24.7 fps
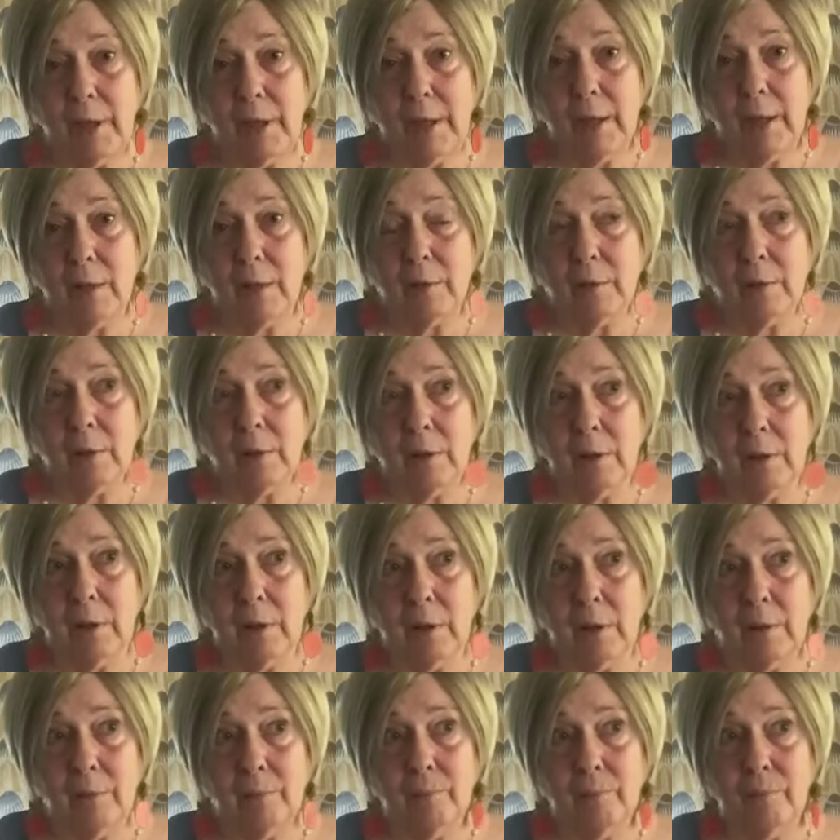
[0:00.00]
And
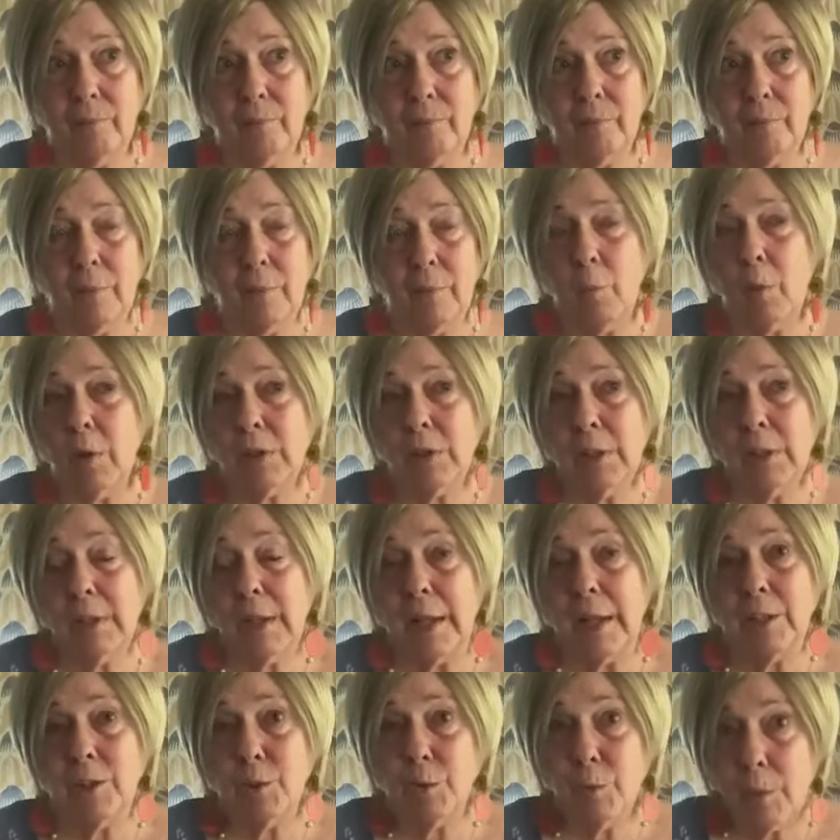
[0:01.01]
but what did
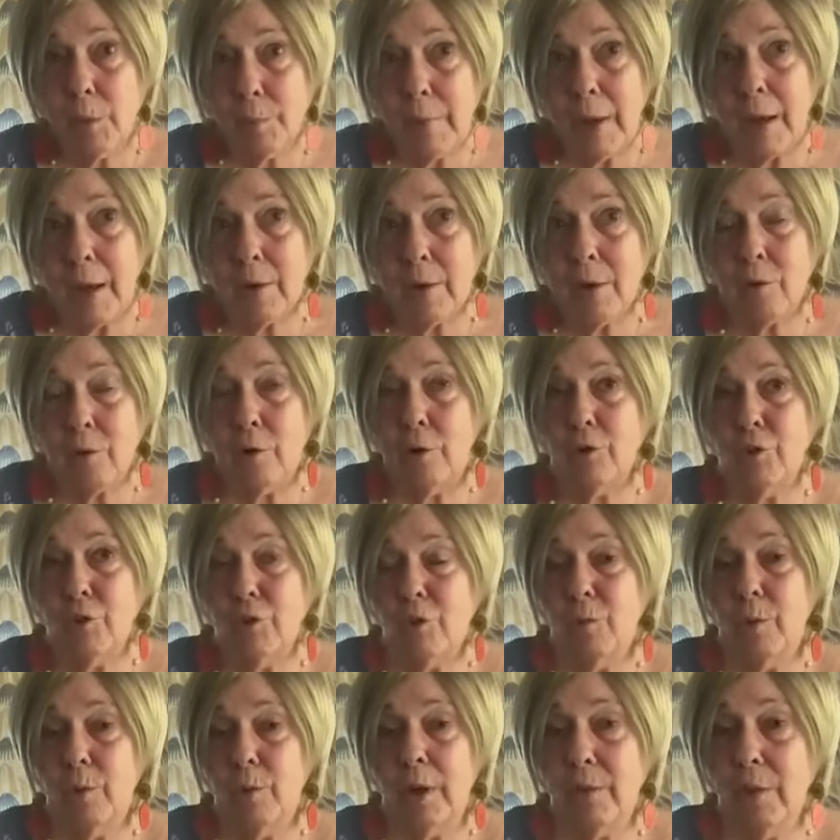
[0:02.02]
I do about it or
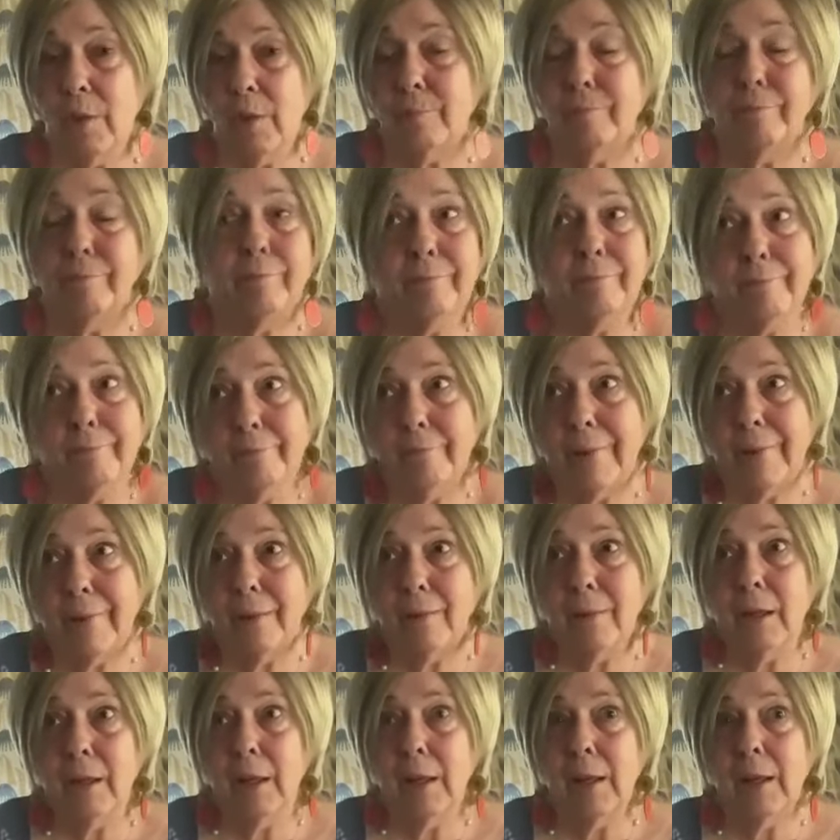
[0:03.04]
do with it?
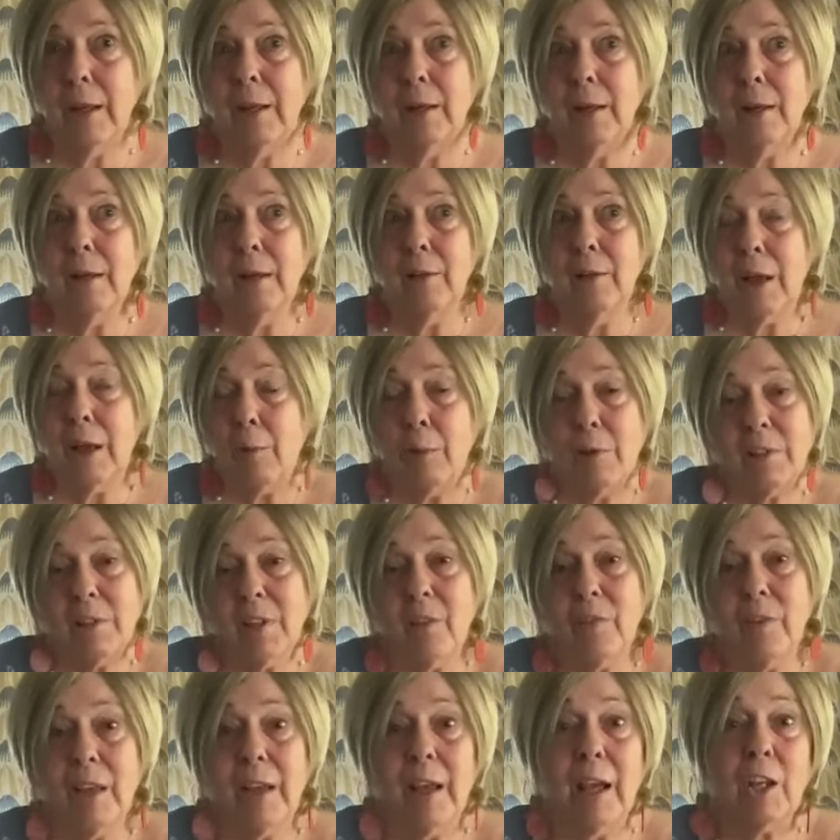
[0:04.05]
There was
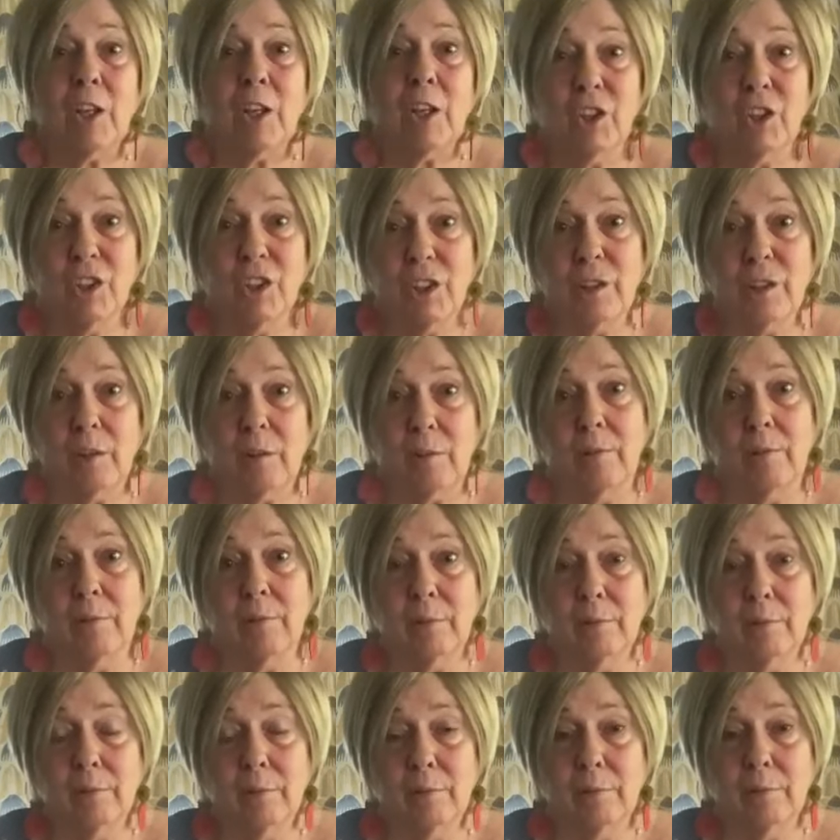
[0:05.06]
nothing I could do.
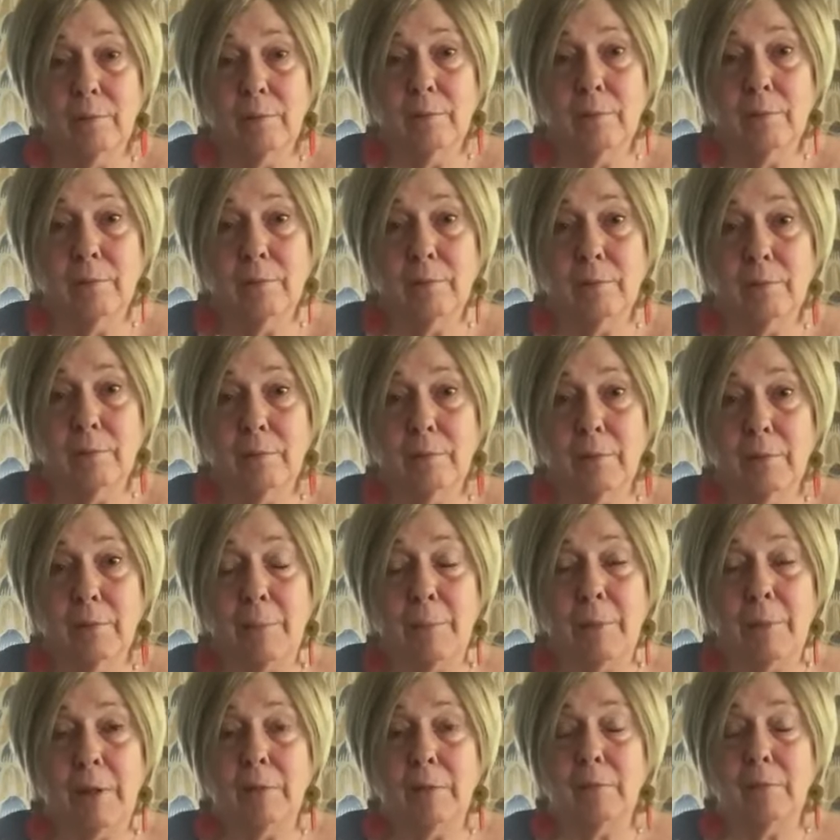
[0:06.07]

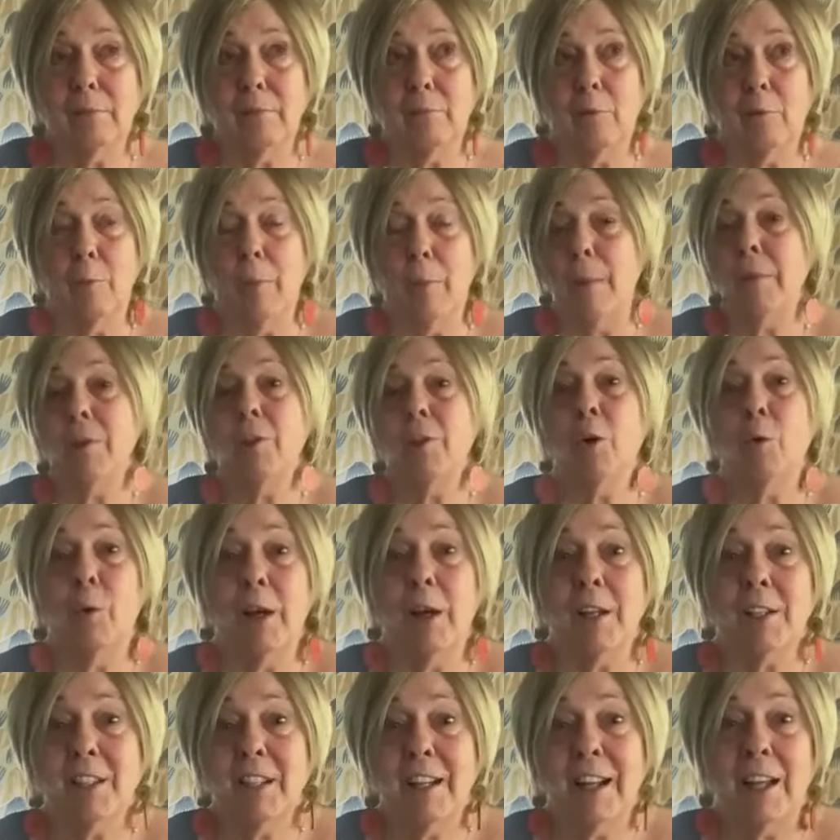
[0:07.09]
I mean, or maybe there
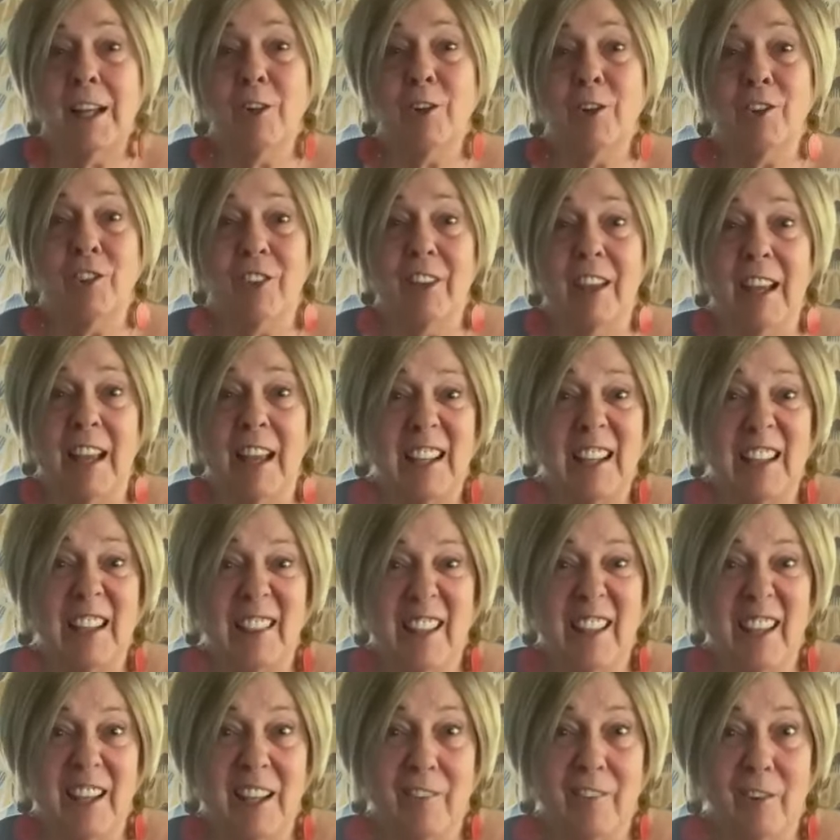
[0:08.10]
was, and I
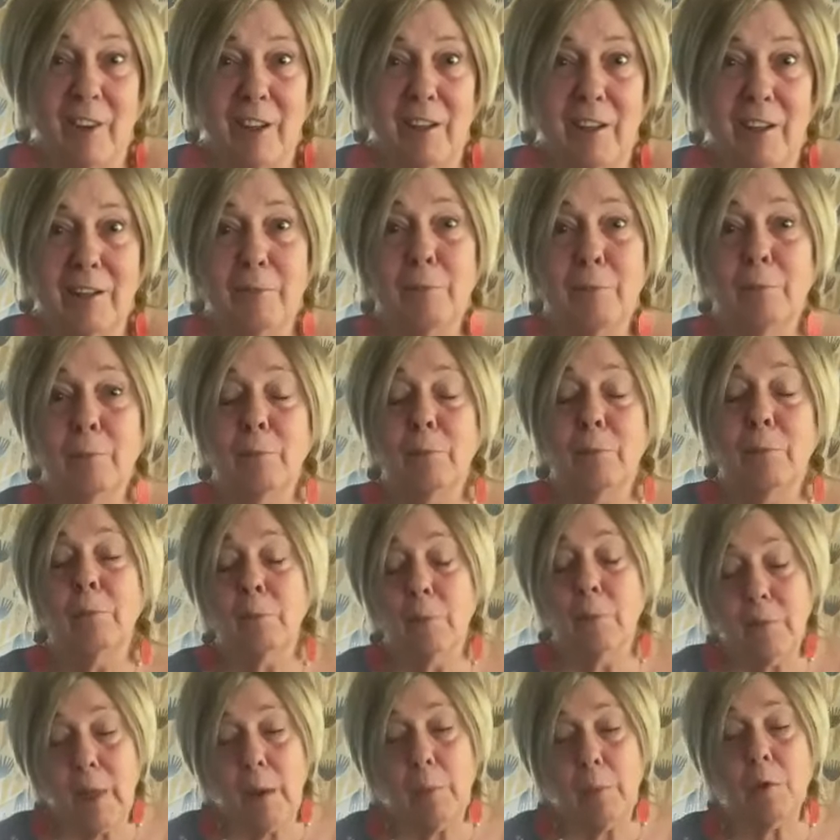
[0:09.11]
didn't think of it.
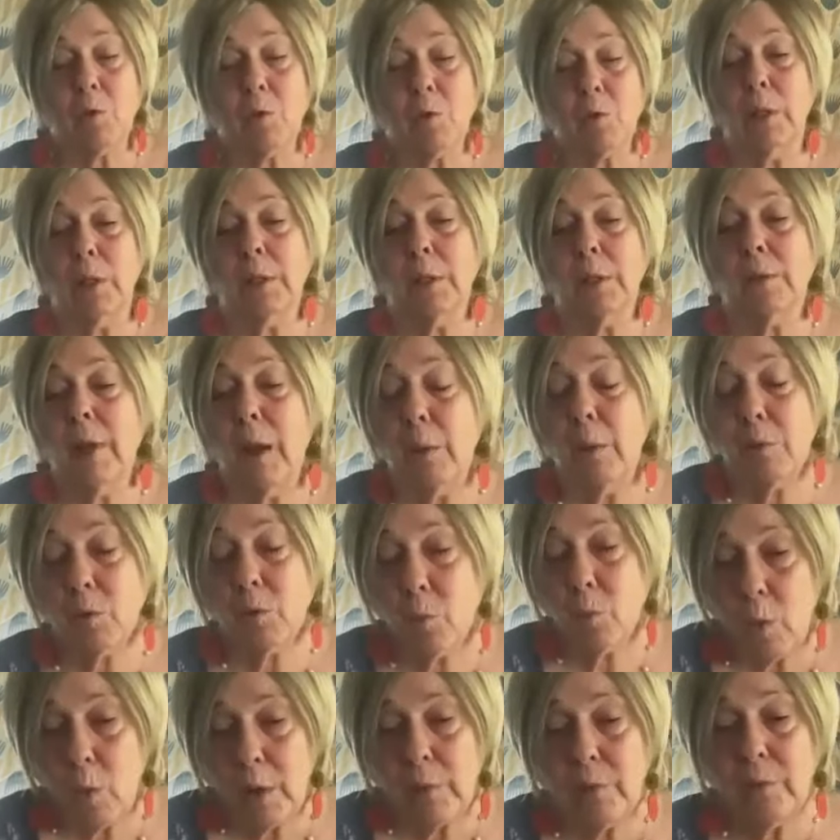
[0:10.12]
But that was
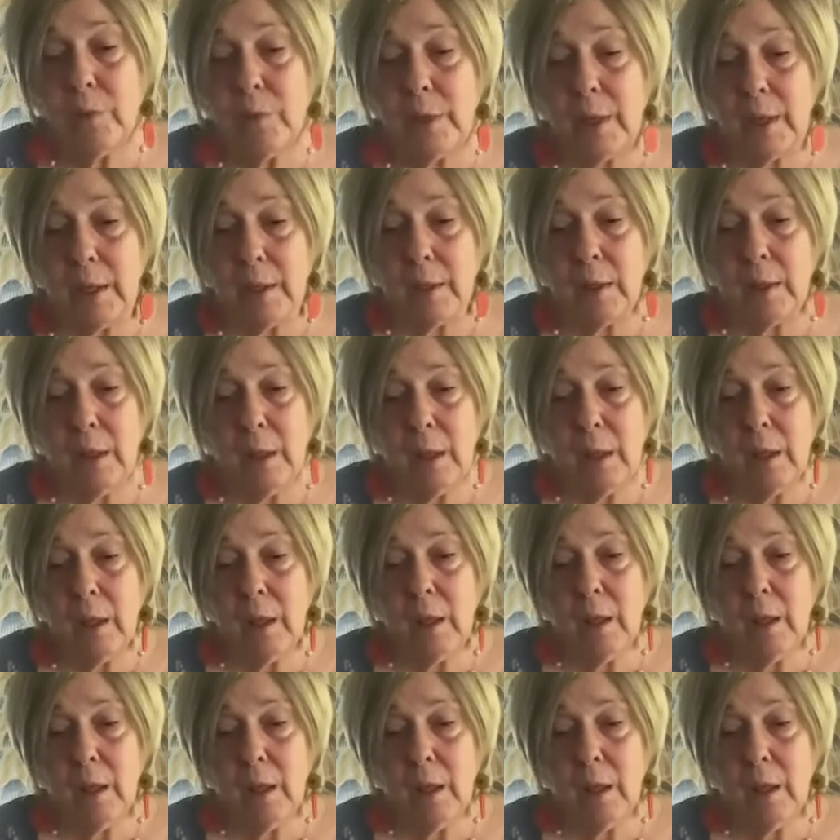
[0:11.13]
one thing